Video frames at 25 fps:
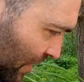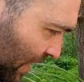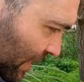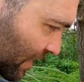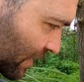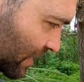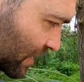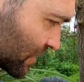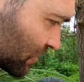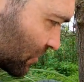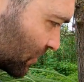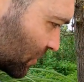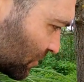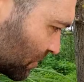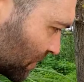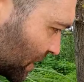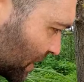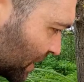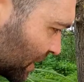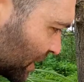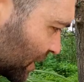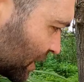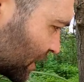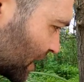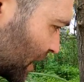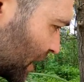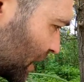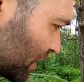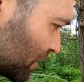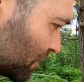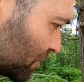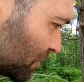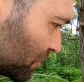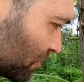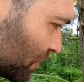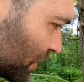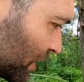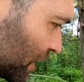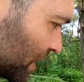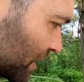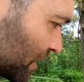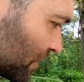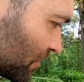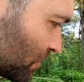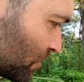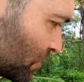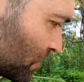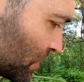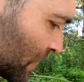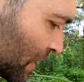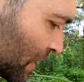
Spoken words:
maintenance would be unfun.